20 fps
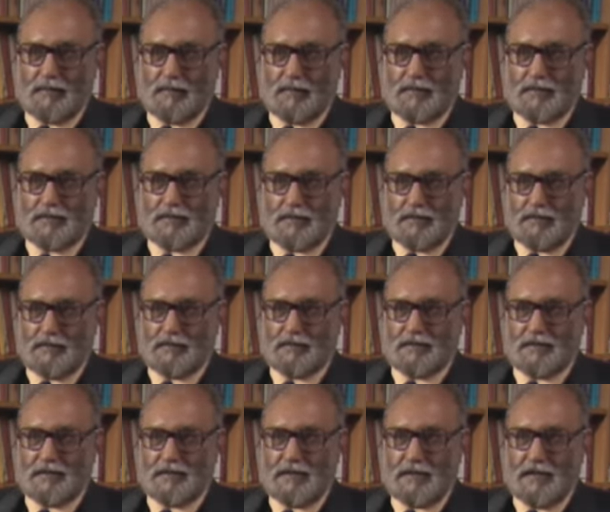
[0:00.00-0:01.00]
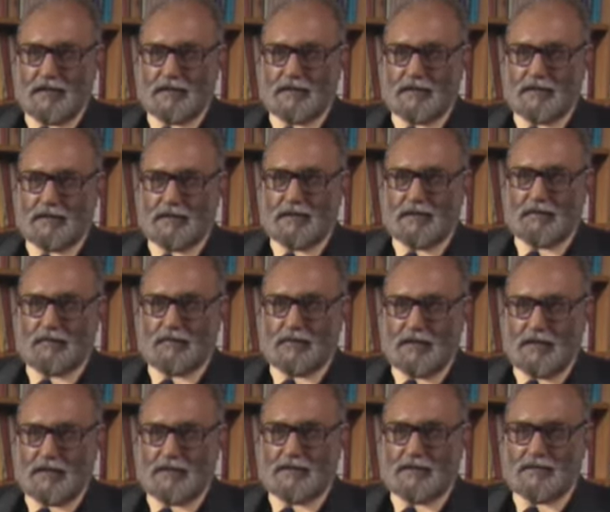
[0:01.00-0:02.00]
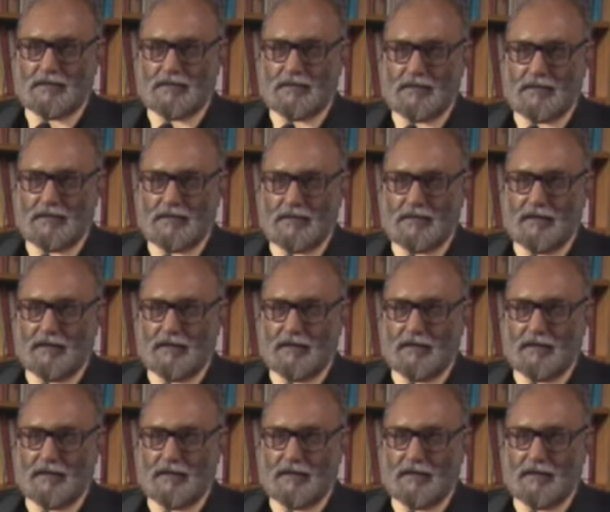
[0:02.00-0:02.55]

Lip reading: because he was the Director General of the agency,